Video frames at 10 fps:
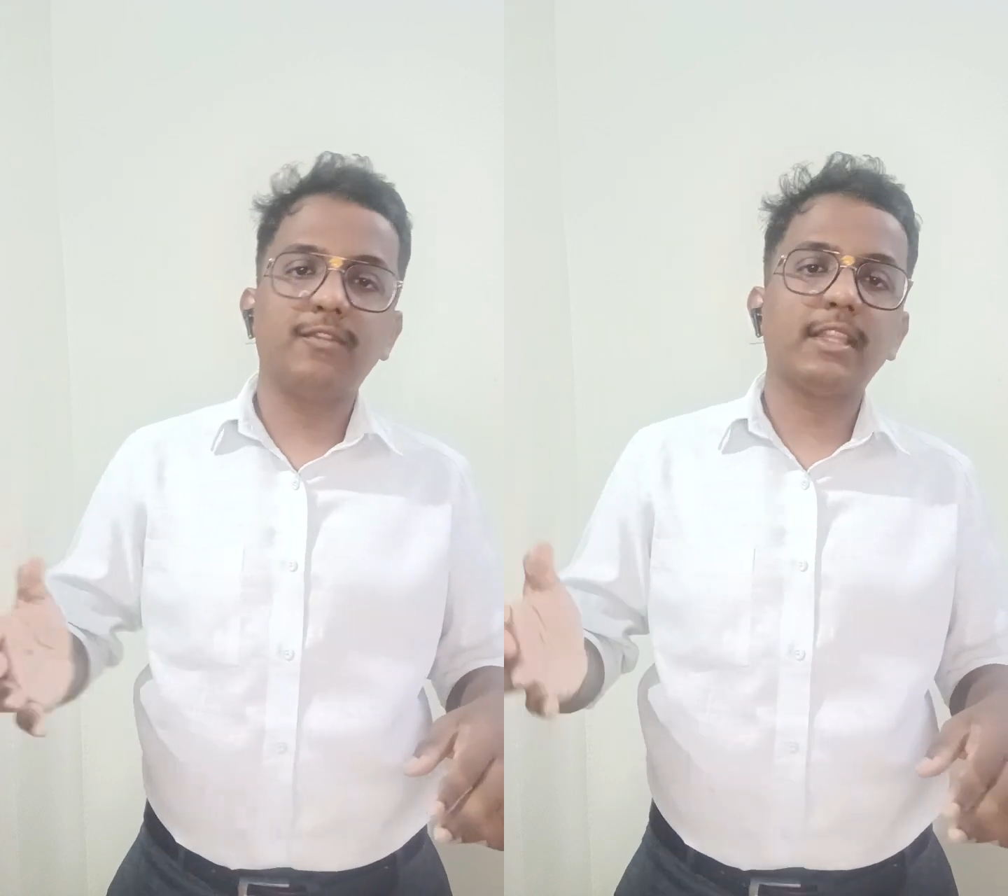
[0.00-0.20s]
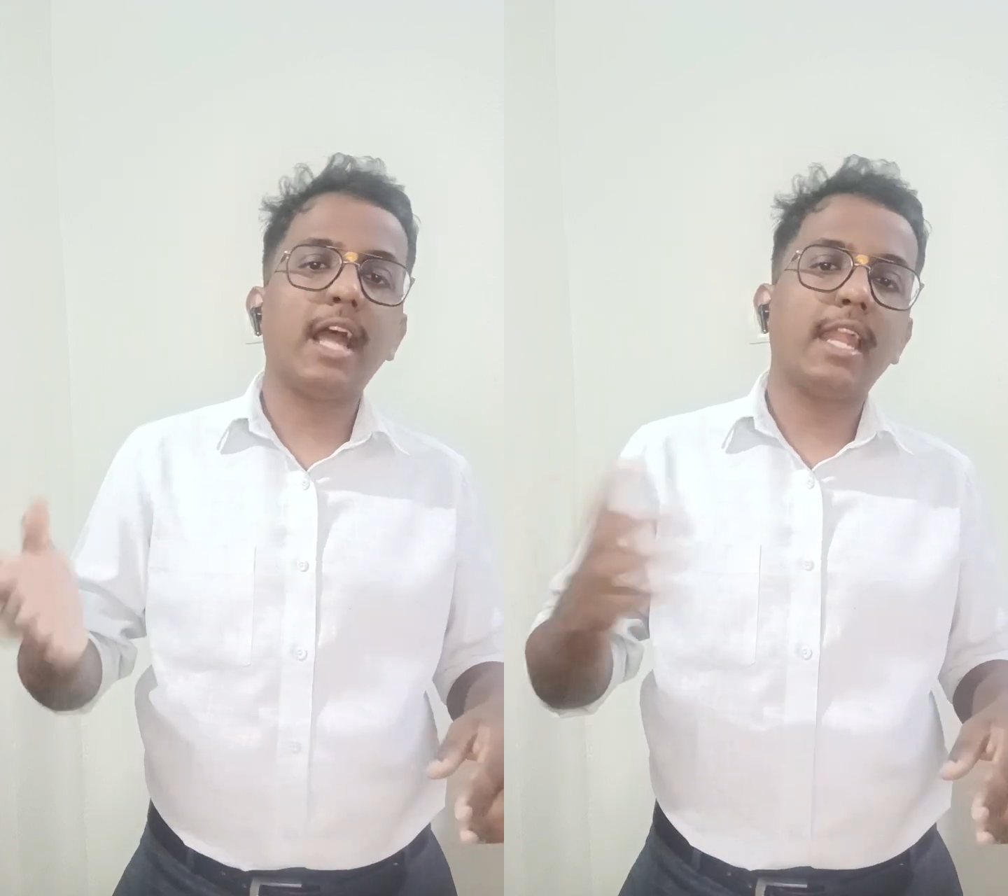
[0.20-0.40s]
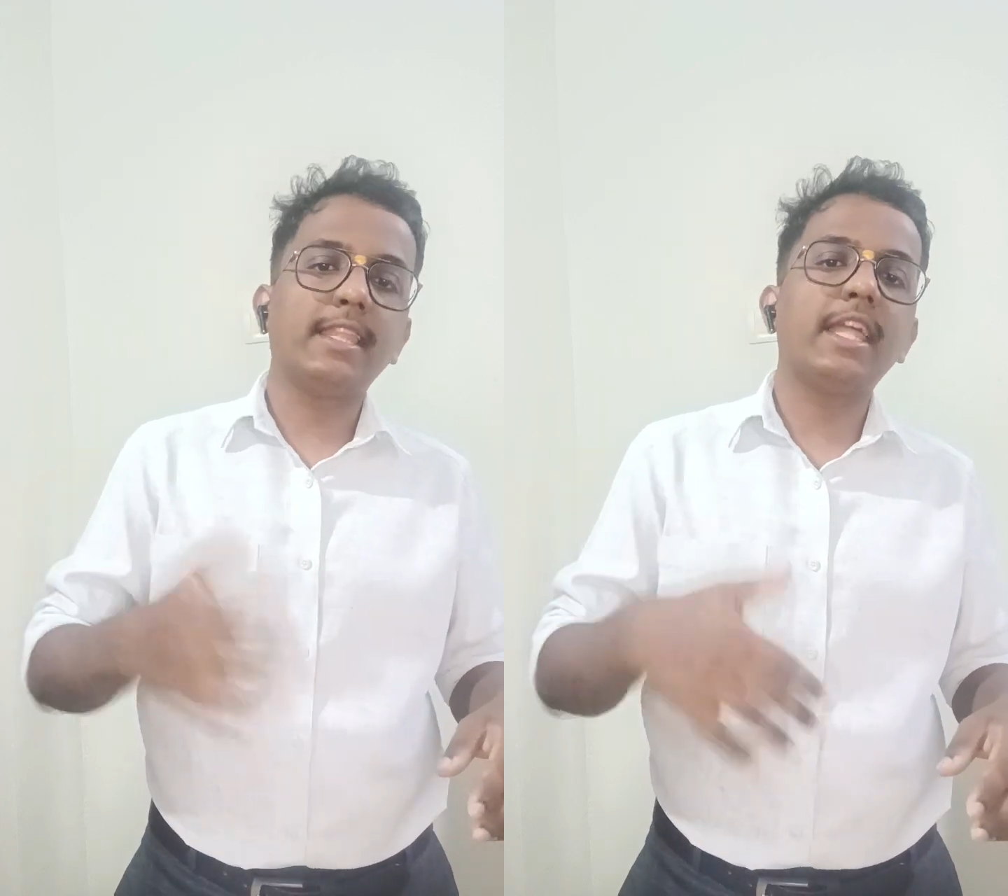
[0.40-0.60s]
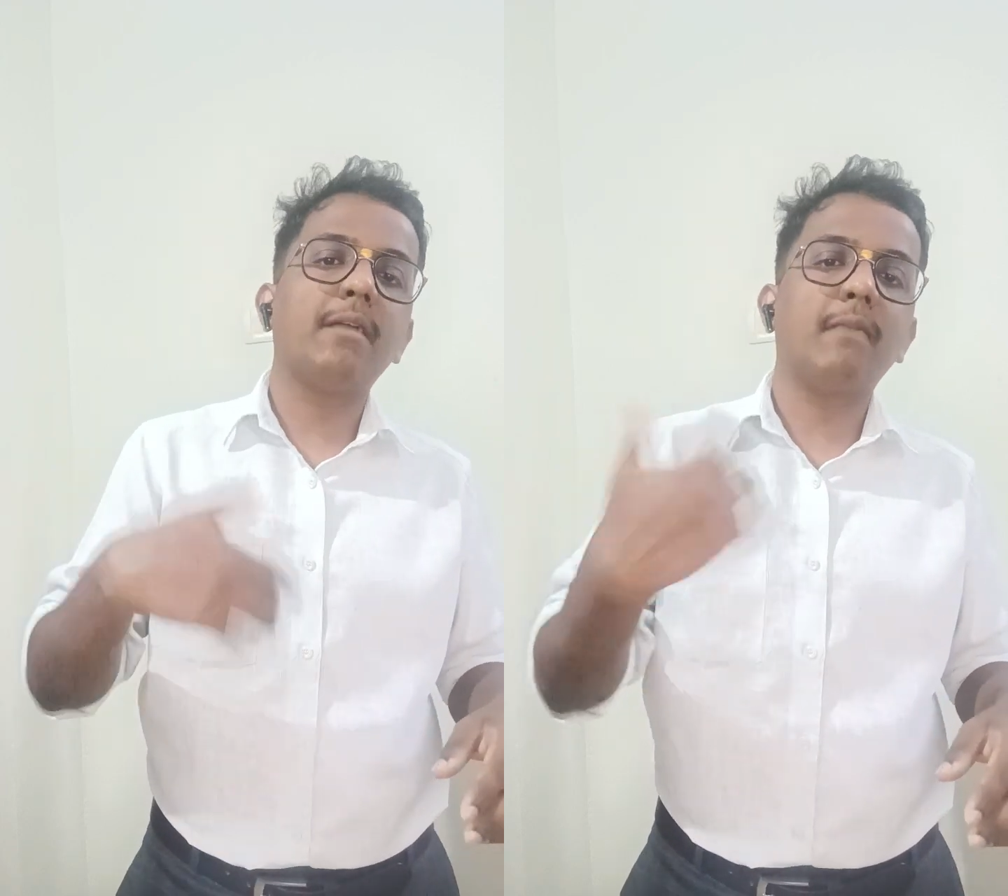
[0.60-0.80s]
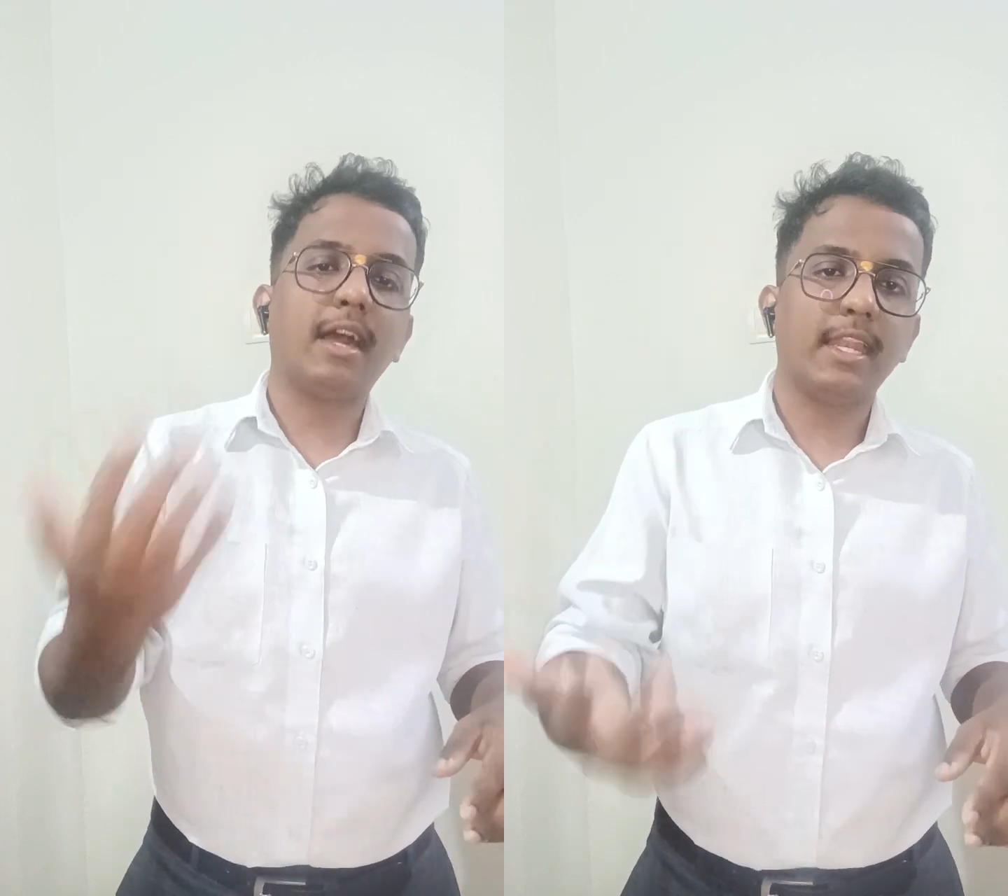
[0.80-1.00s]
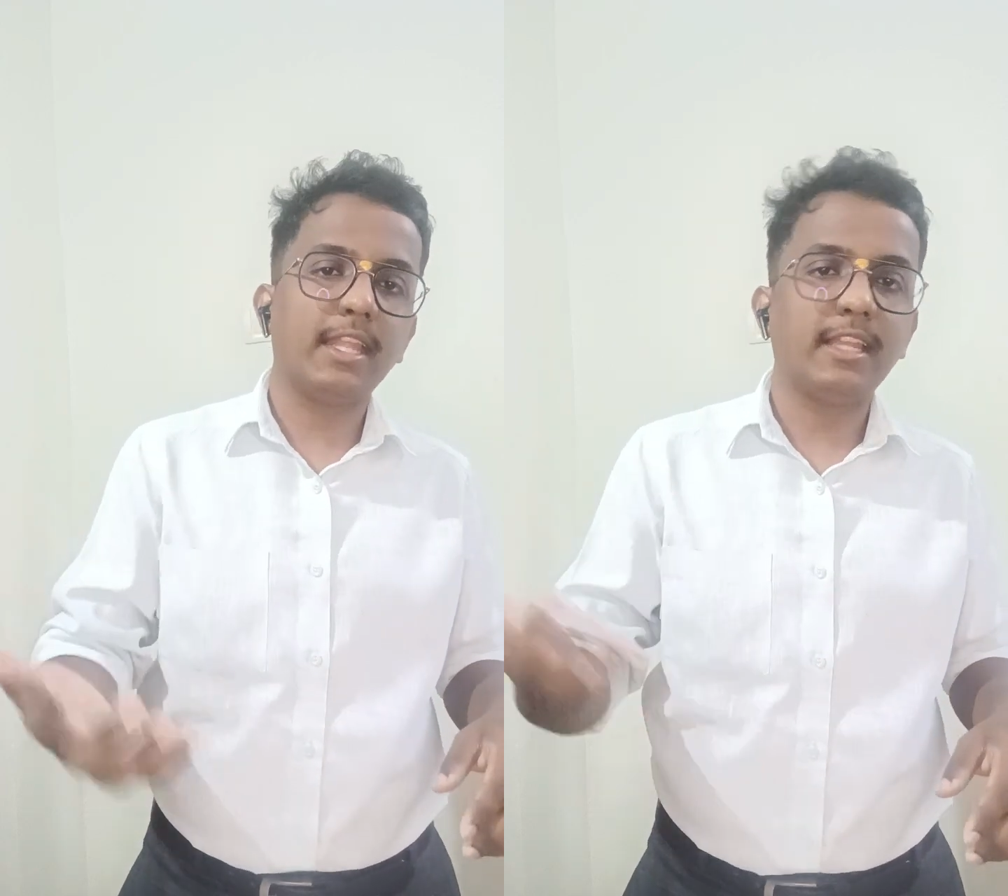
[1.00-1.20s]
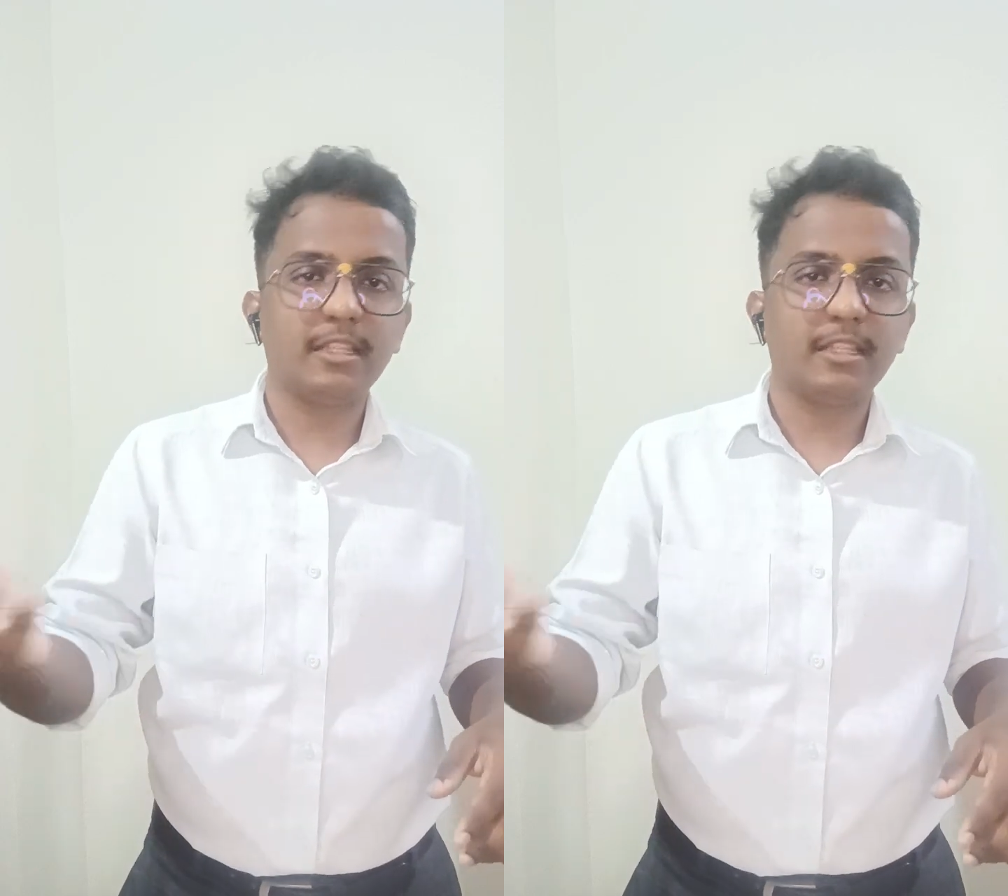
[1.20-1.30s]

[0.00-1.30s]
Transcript: for the another mRNA that